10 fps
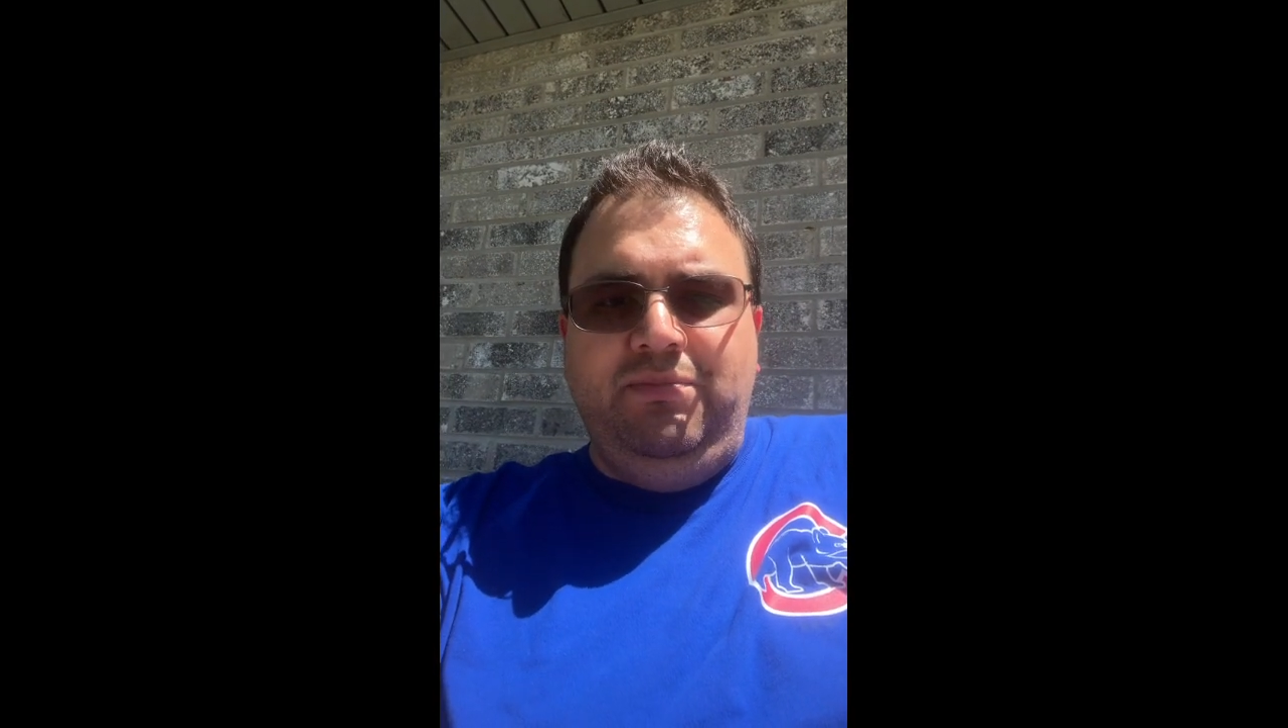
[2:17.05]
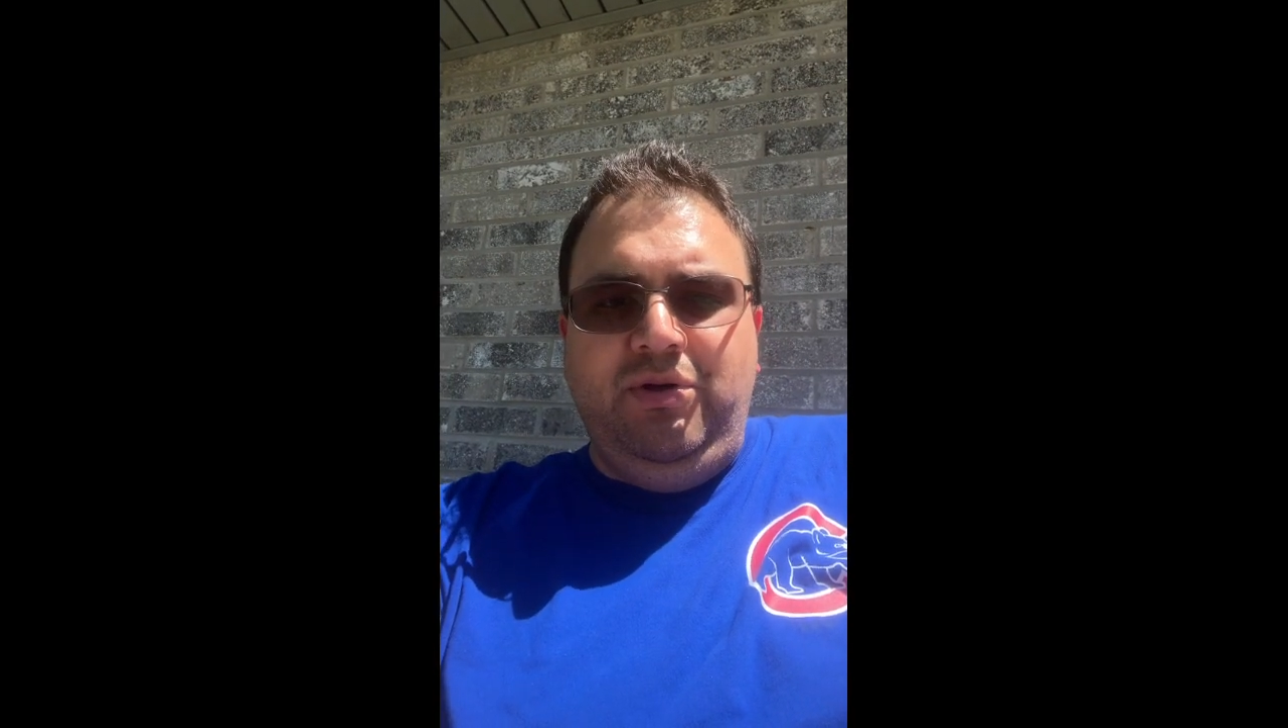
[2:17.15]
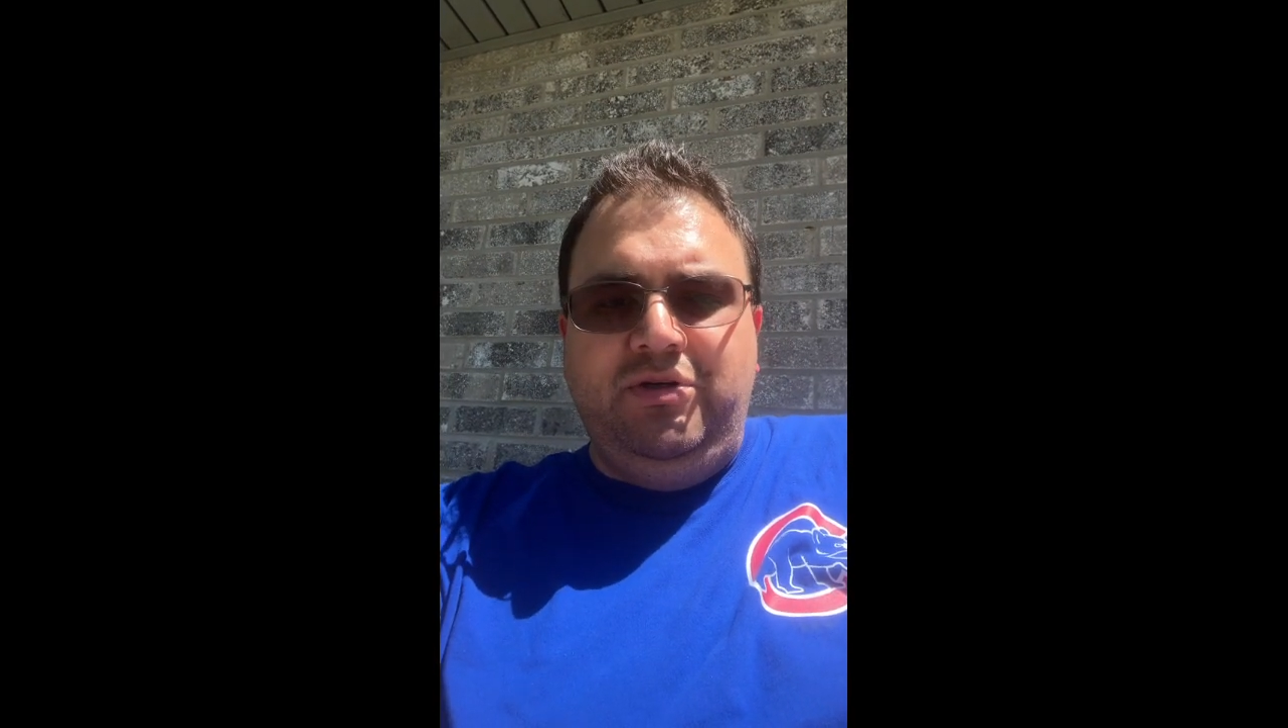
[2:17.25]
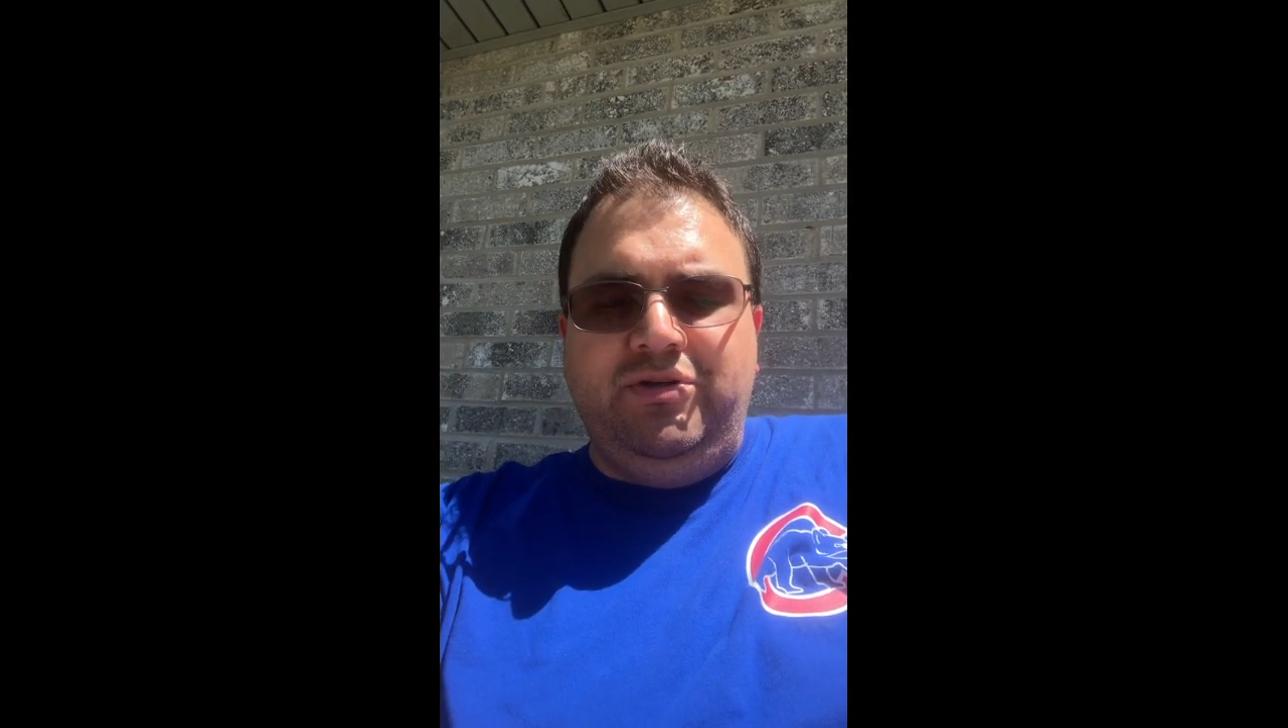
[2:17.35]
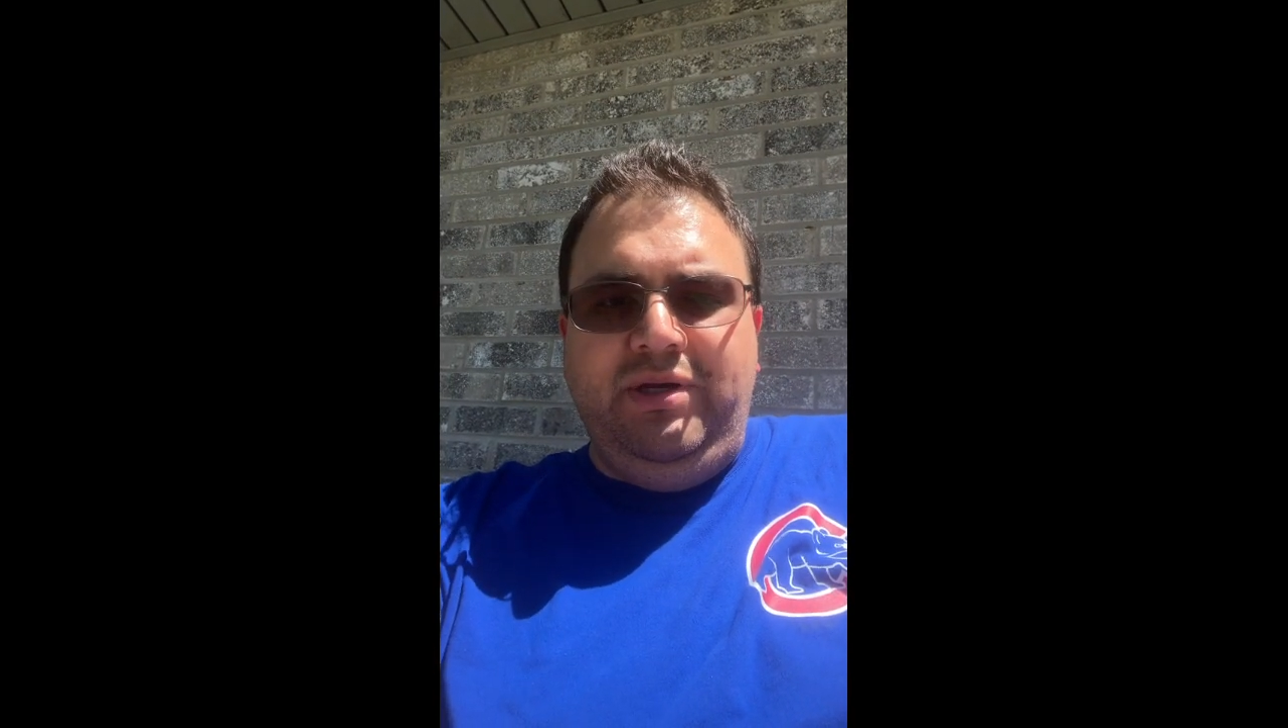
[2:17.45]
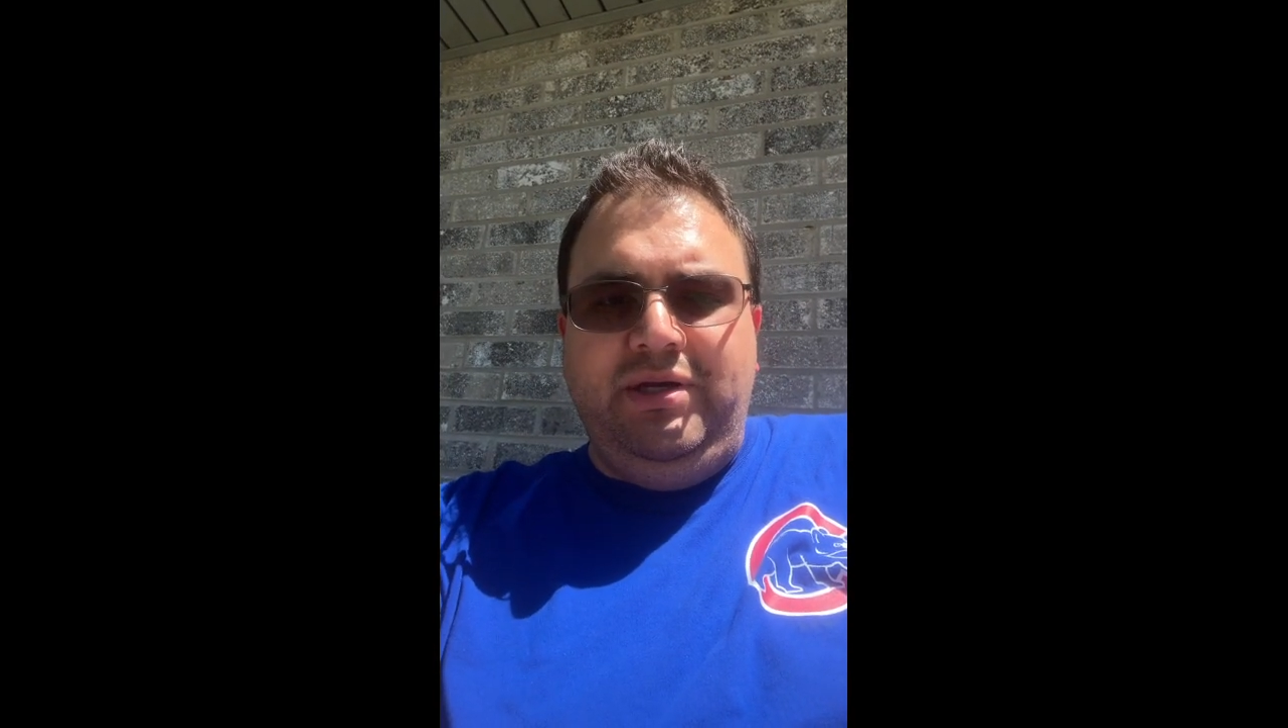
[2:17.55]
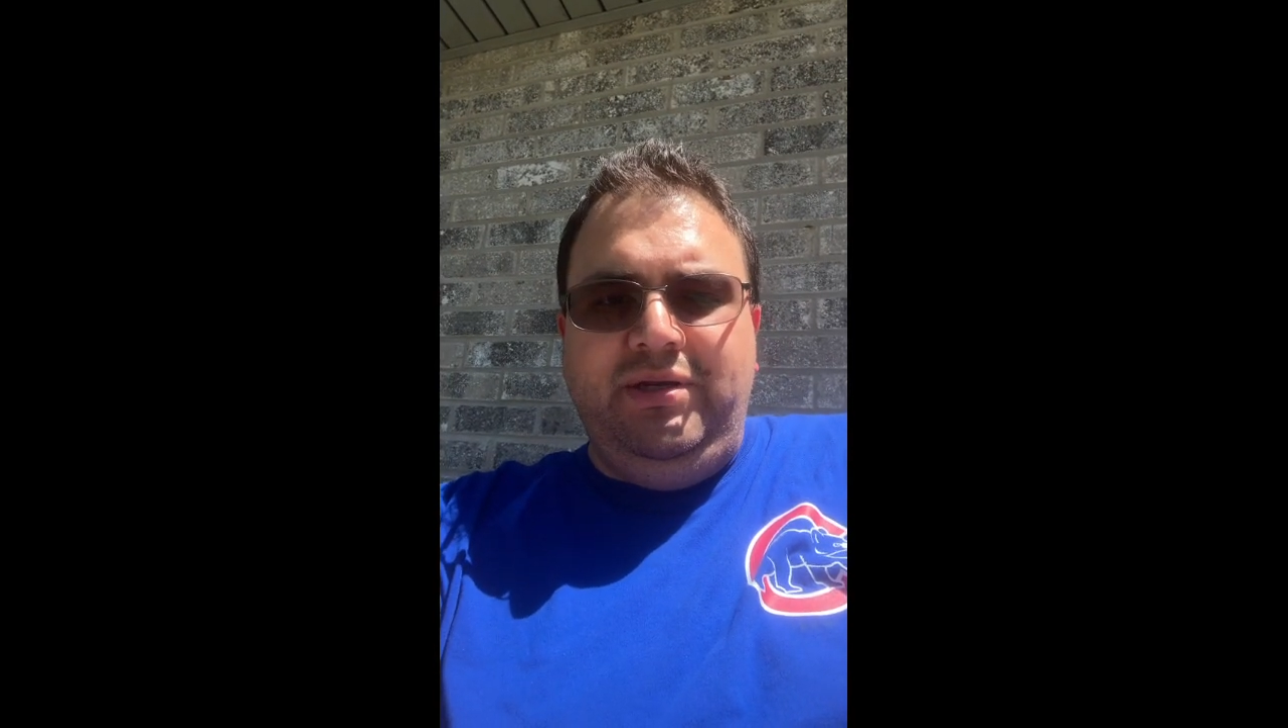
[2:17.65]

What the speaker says: poetry on